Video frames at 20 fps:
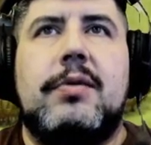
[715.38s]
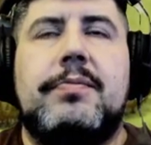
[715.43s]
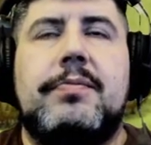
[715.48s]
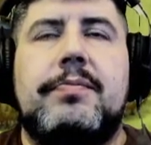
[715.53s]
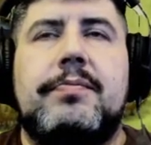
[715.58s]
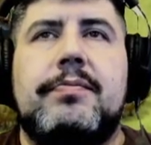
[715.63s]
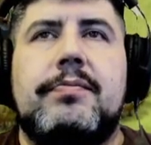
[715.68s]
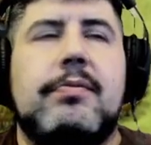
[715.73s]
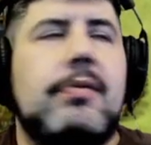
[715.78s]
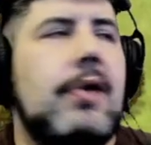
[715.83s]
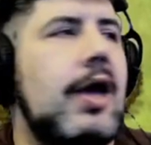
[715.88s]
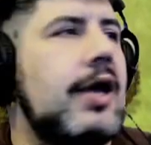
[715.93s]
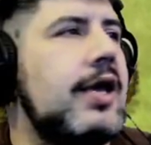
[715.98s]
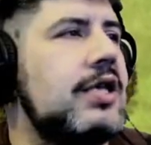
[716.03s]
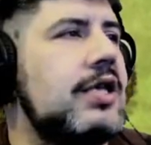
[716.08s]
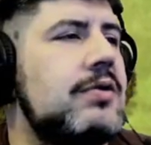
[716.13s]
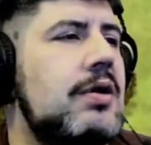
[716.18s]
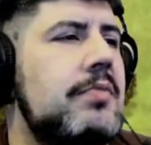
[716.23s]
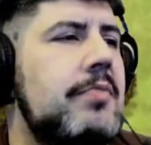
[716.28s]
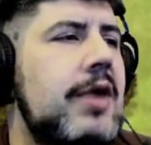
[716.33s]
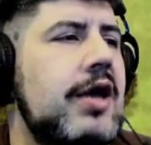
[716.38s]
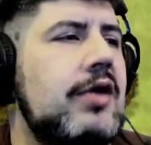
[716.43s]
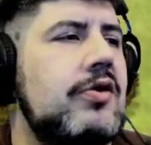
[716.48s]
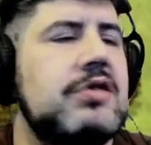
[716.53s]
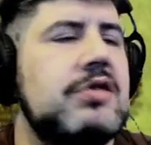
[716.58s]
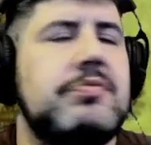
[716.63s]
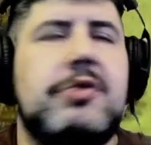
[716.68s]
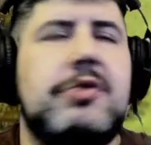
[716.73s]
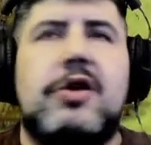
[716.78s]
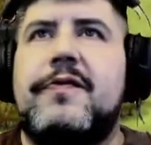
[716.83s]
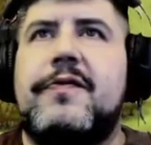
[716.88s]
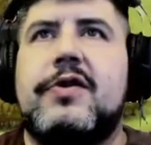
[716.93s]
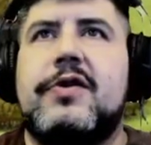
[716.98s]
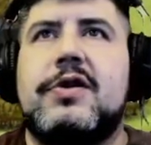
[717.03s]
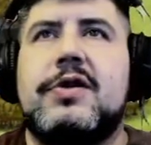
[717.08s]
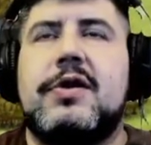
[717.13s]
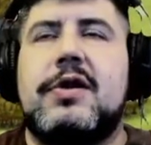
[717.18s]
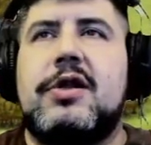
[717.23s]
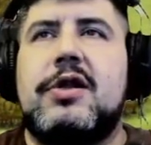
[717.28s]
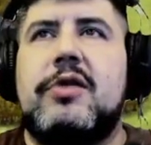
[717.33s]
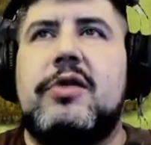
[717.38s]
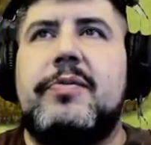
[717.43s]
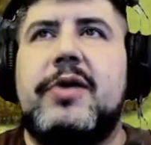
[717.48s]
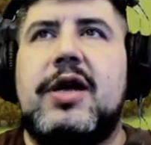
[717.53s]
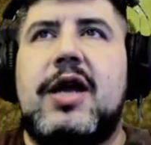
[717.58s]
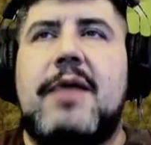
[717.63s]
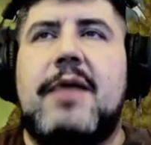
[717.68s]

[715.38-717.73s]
All right, and how I try to.